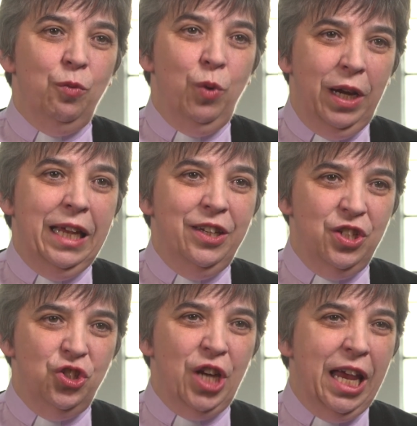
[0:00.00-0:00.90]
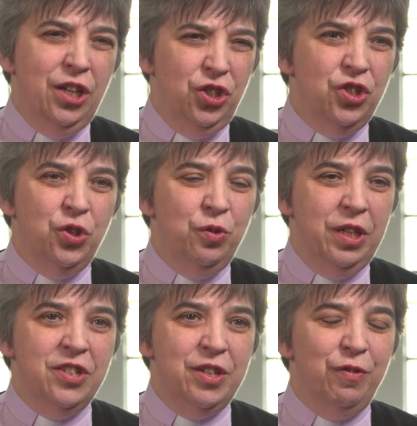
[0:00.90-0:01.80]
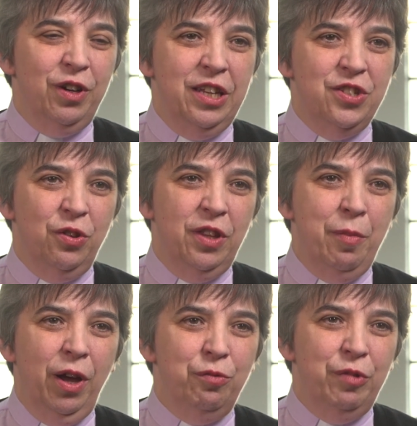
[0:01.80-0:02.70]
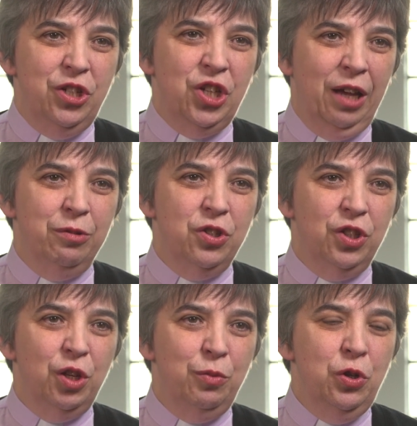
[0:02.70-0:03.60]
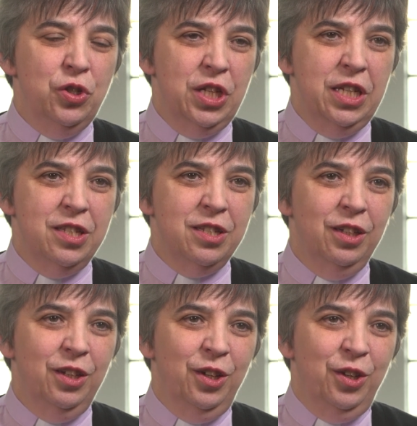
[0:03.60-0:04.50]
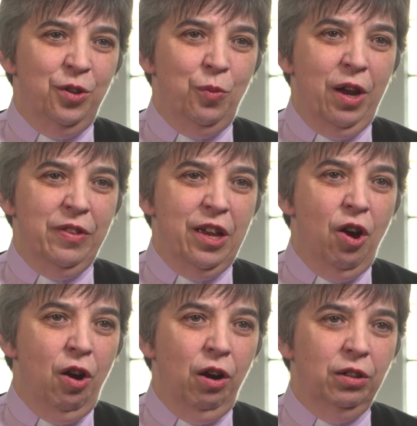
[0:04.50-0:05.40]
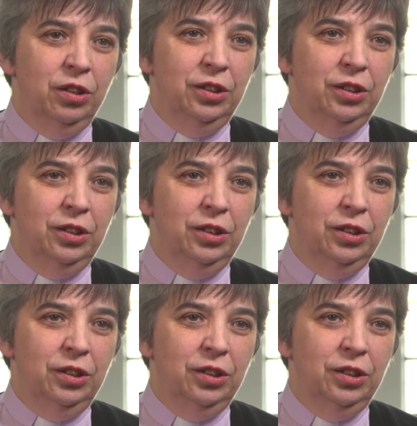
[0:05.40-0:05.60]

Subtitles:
willing to change and do things differently so that they might reach out to the communities where they are.